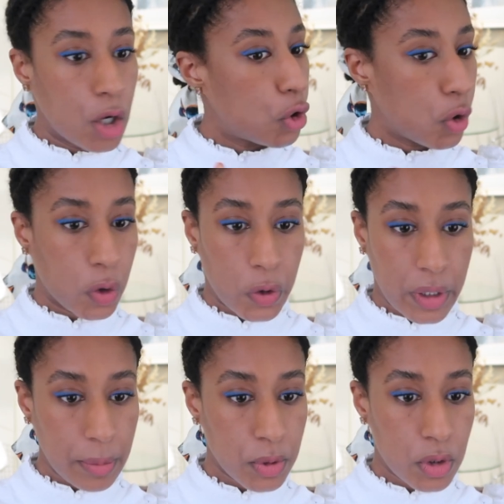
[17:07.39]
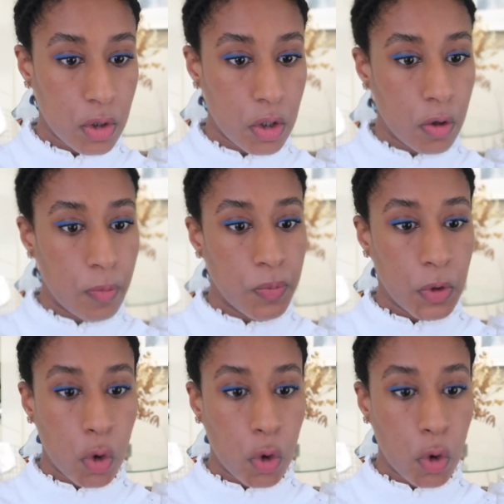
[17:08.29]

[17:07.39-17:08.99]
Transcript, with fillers: no crypto,